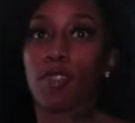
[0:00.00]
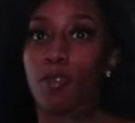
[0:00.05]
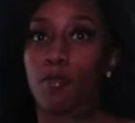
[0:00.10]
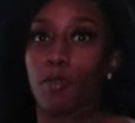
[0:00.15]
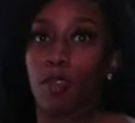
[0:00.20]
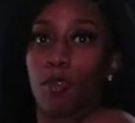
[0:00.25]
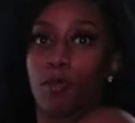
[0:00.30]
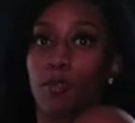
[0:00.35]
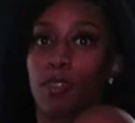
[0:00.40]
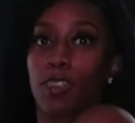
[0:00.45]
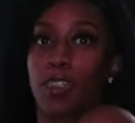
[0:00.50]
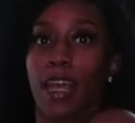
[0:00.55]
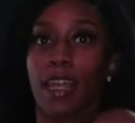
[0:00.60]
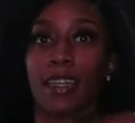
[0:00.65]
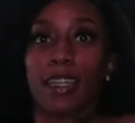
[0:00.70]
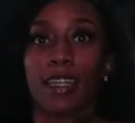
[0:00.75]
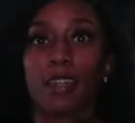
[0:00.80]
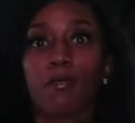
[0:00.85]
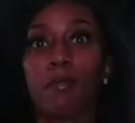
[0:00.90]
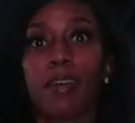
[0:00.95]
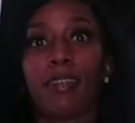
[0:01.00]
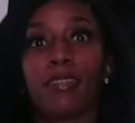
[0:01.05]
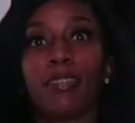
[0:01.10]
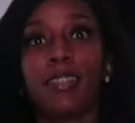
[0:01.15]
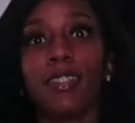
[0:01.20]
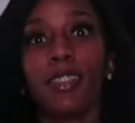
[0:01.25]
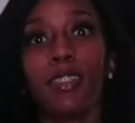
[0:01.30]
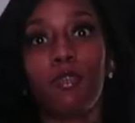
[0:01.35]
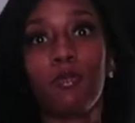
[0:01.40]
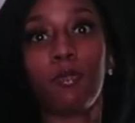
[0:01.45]
let me know what y'all think about
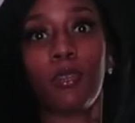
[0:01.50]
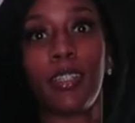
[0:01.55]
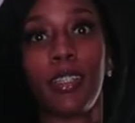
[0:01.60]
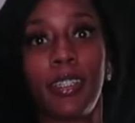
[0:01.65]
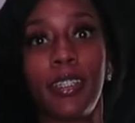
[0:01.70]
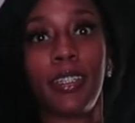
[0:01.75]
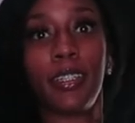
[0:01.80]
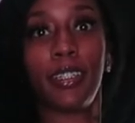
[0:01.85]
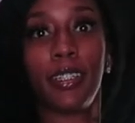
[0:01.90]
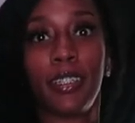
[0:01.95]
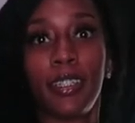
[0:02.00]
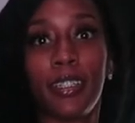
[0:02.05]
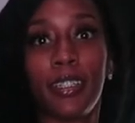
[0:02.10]
this one.